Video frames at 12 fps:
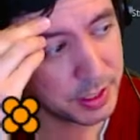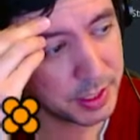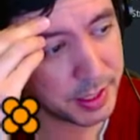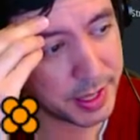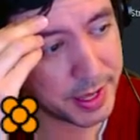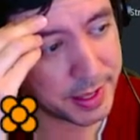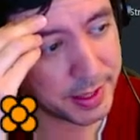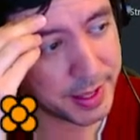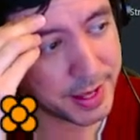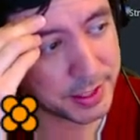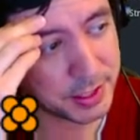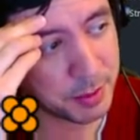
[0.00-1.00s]
Like
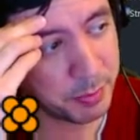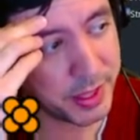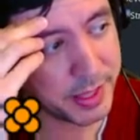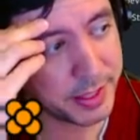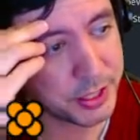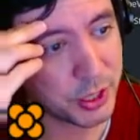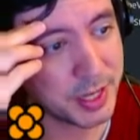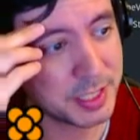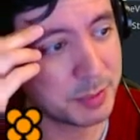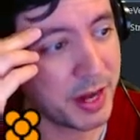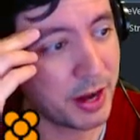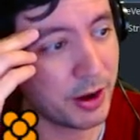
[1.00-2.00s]
it's completely
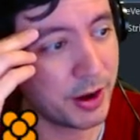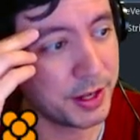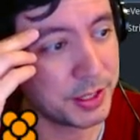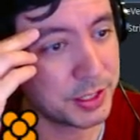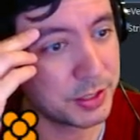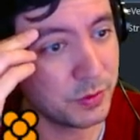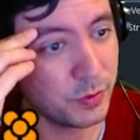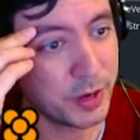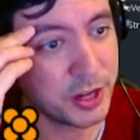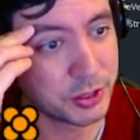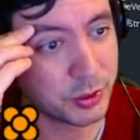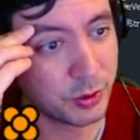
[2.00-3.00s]
transparent when
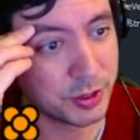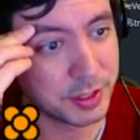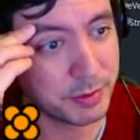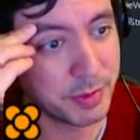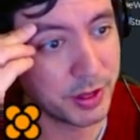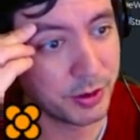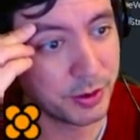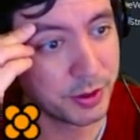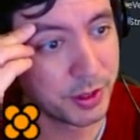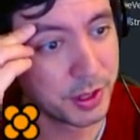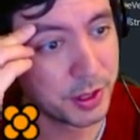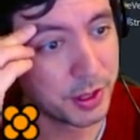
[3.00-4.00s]
you're towards the middle,
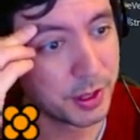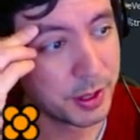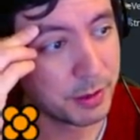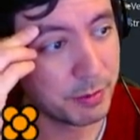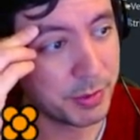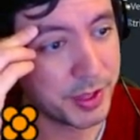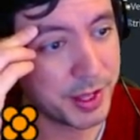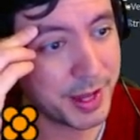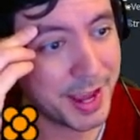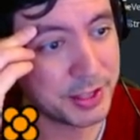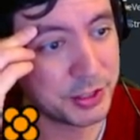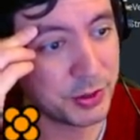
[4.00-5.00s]
but then
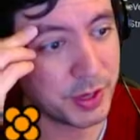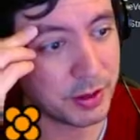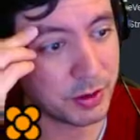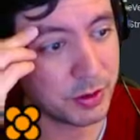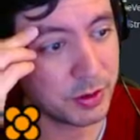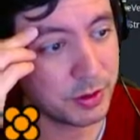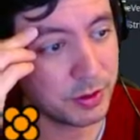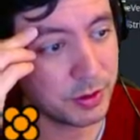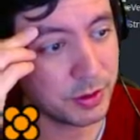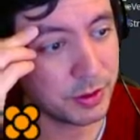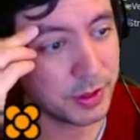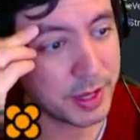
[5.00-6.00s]
as you get
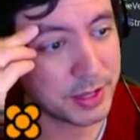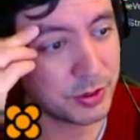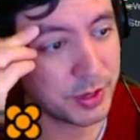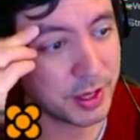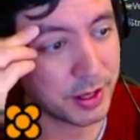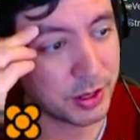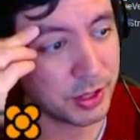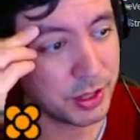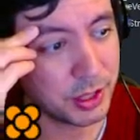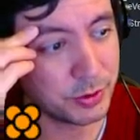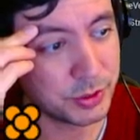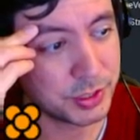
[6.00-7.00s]

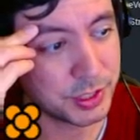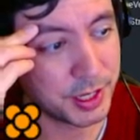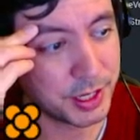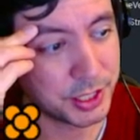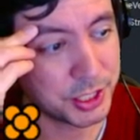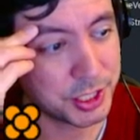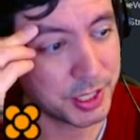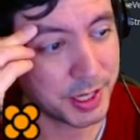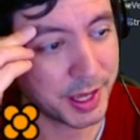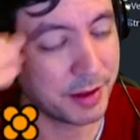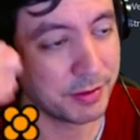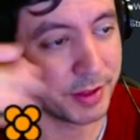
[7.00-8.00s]
close-ish, it
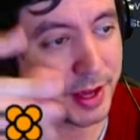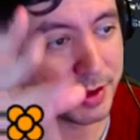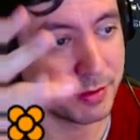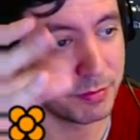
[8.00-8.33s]
kind of like